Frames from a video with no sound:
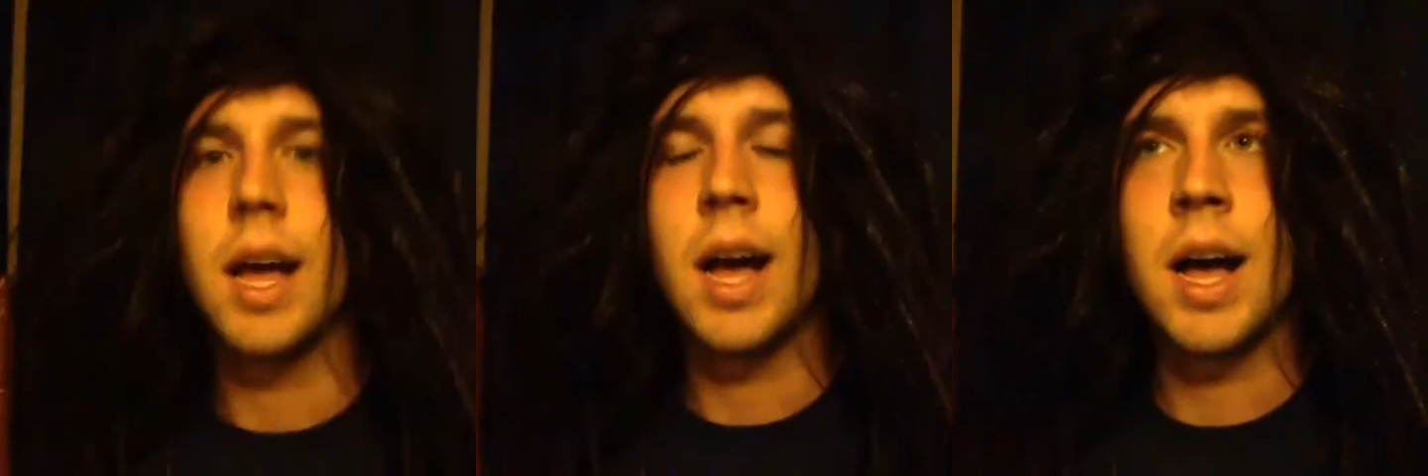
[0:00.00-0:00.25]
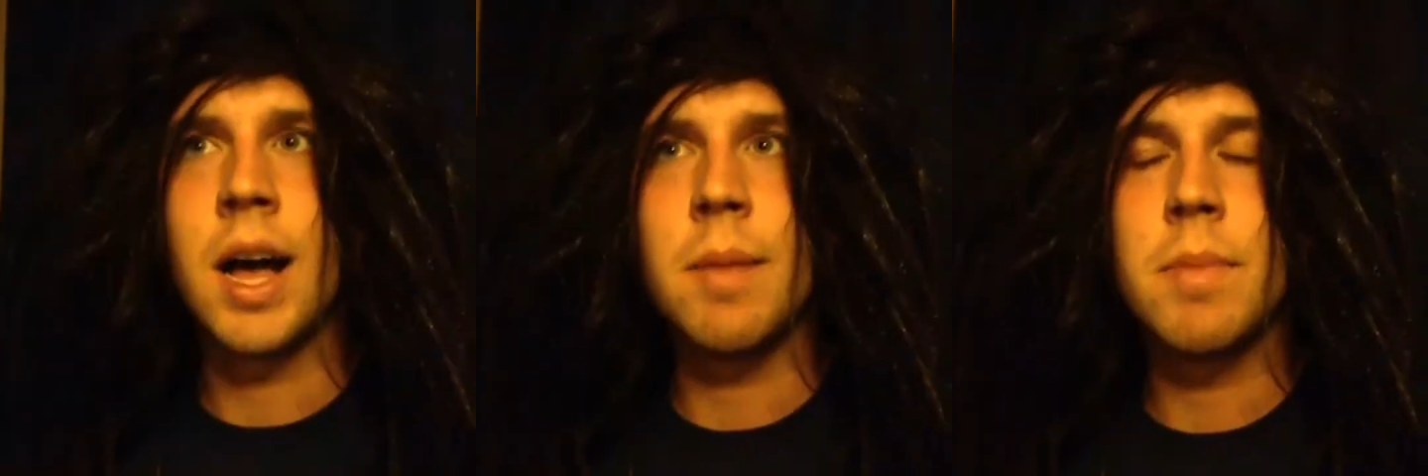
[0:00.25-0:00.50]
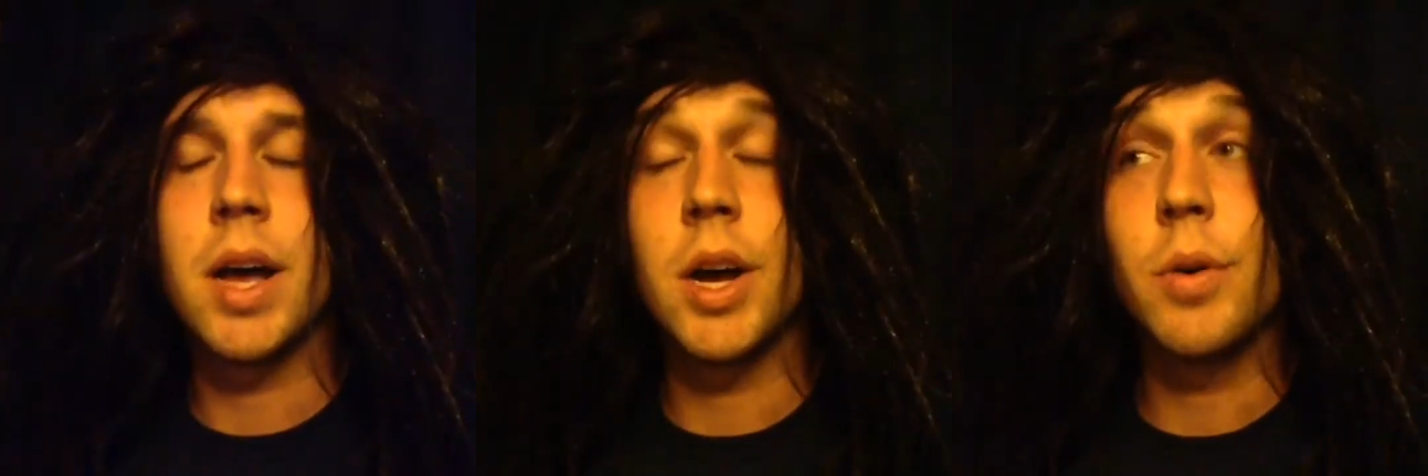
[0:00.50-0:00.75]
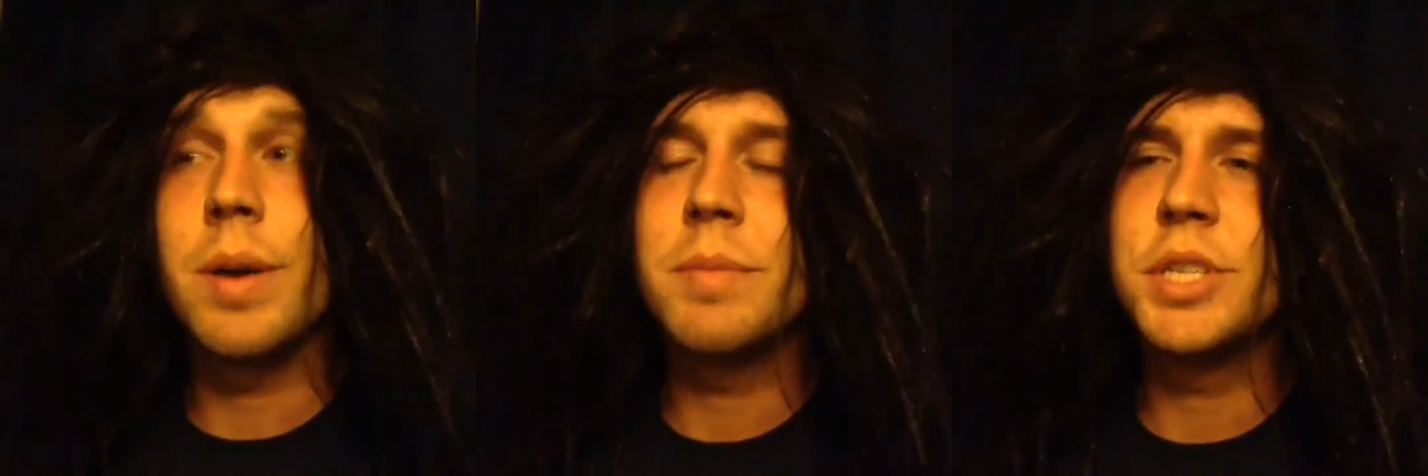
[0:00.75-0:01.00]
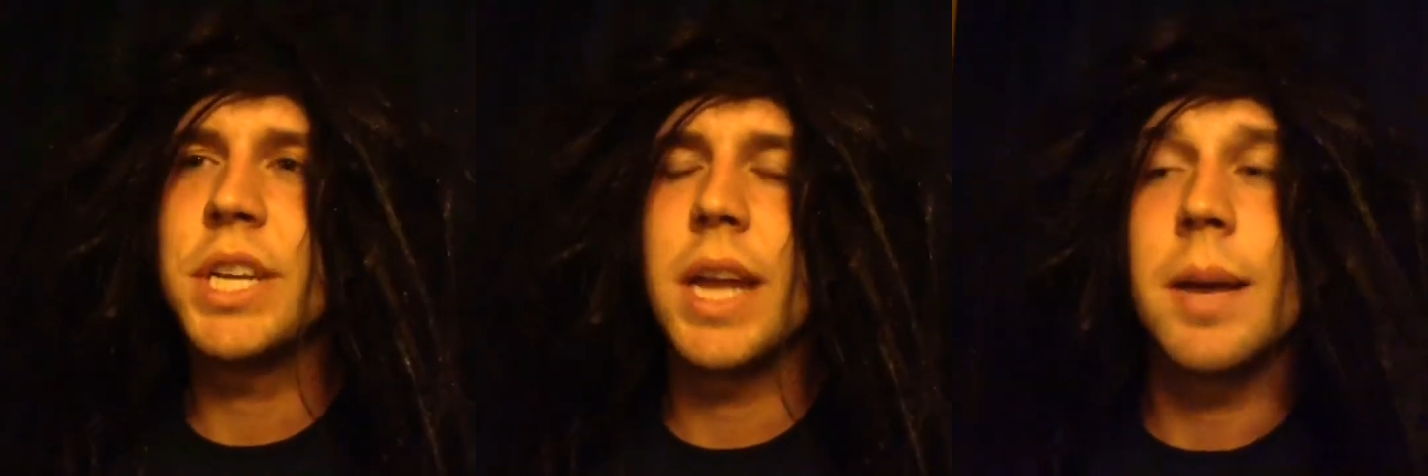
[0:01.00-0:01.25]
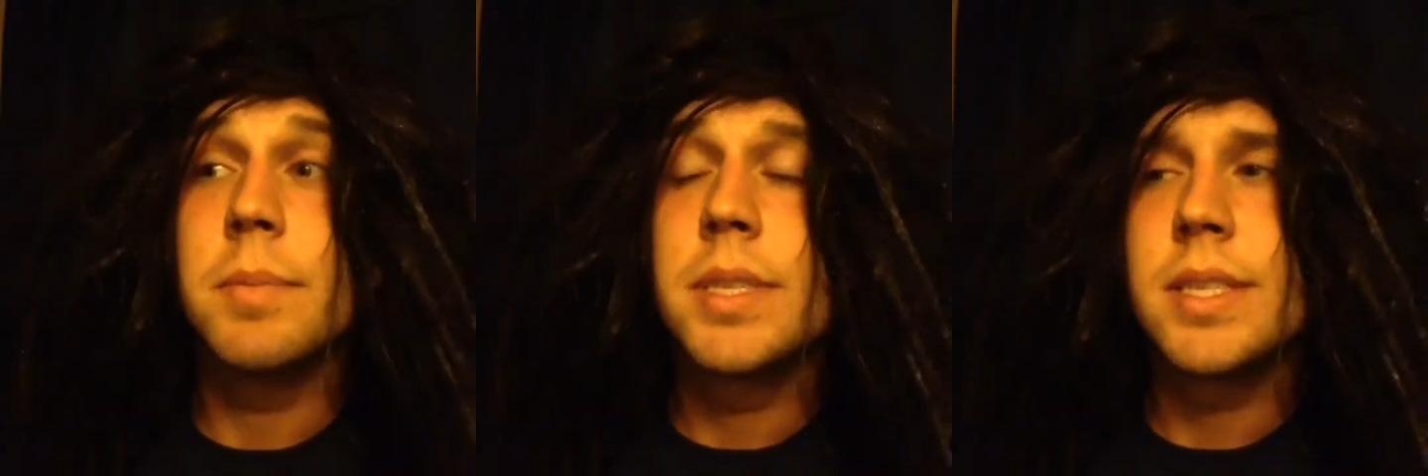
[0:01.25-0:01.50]

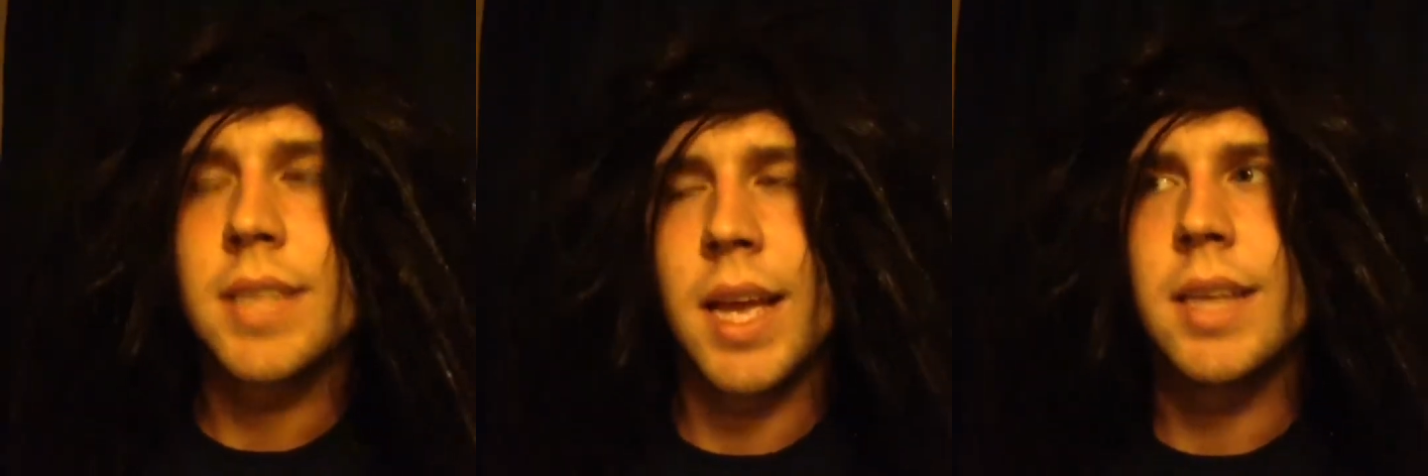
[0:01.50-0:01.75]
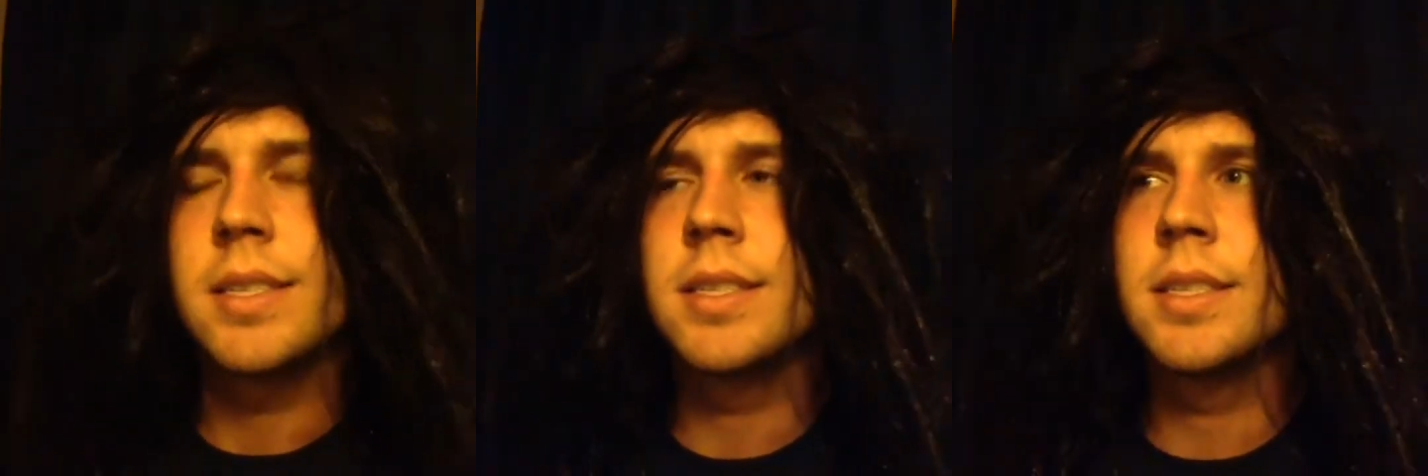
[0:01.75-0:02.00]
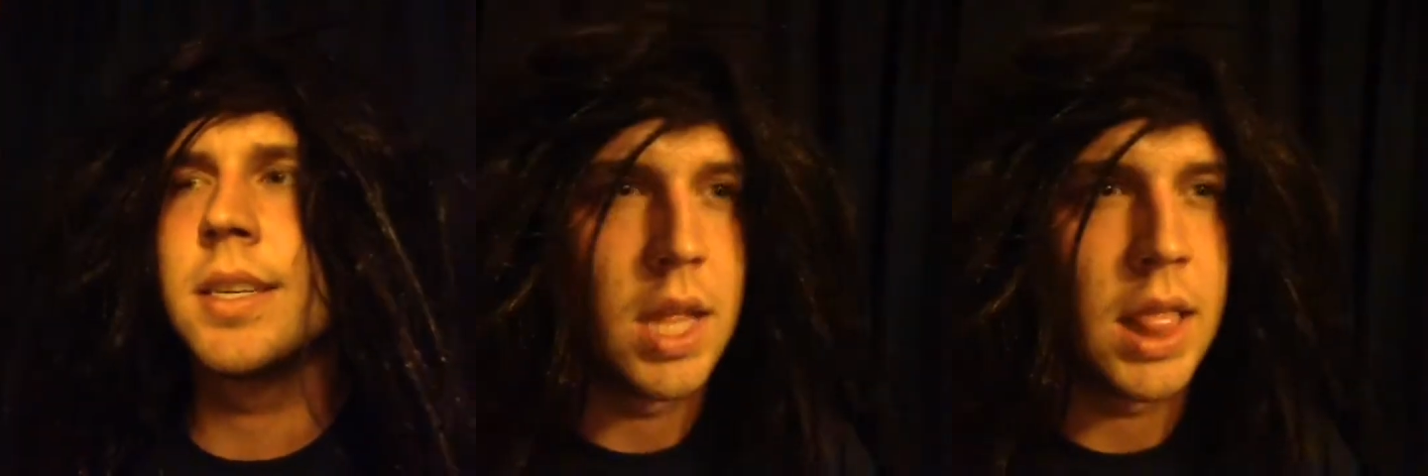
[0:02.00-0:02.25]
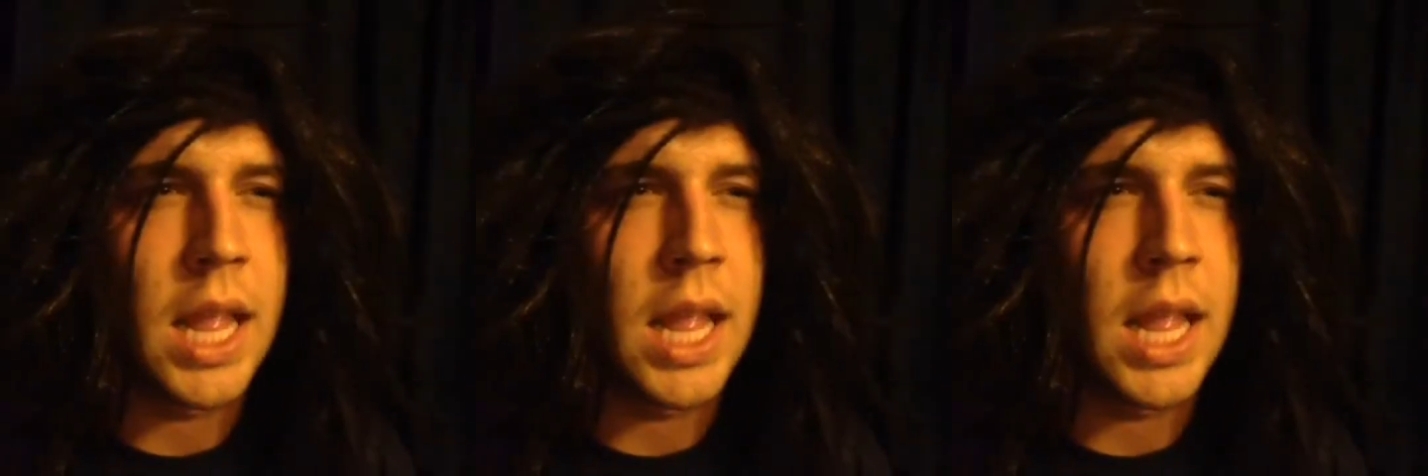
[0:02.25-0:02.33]
OMG obsessed.